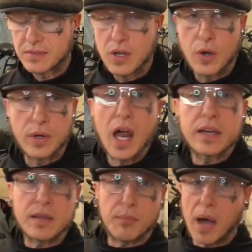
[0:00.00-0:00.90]
Oh, not
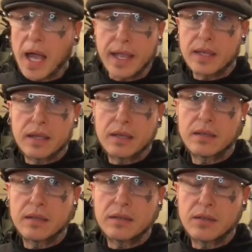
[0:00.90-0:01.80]
in the bike.
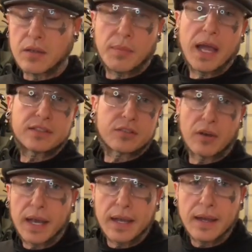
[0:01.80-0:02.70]
No, the bike's
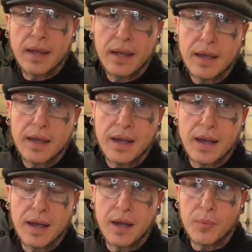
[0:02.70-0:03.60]
great.
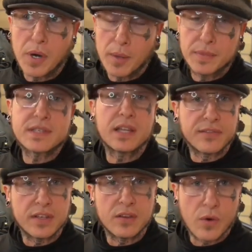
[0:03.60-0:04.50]
Problem is I
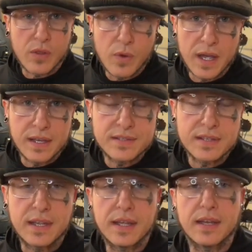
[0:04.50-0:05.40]
live in the Northwest
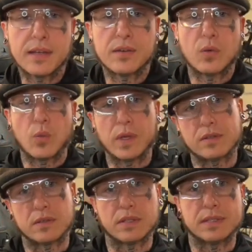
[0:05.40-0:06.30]
and
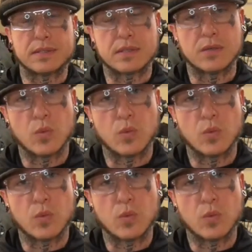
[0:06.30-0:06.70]
winter is still